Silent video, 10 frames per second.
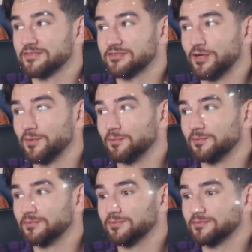
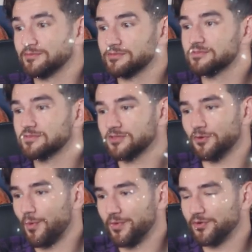some, you
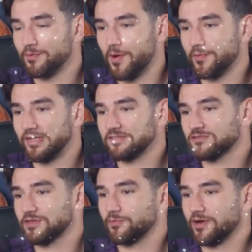know when we do A Moment in
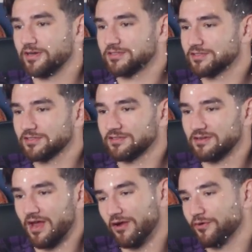History, yeah. where it's,
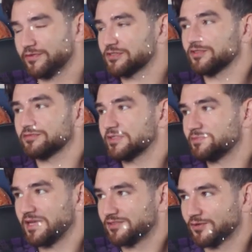I don't know if it's Christmas
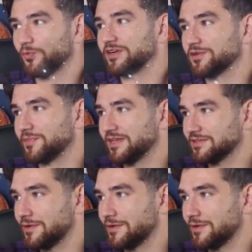based or winter based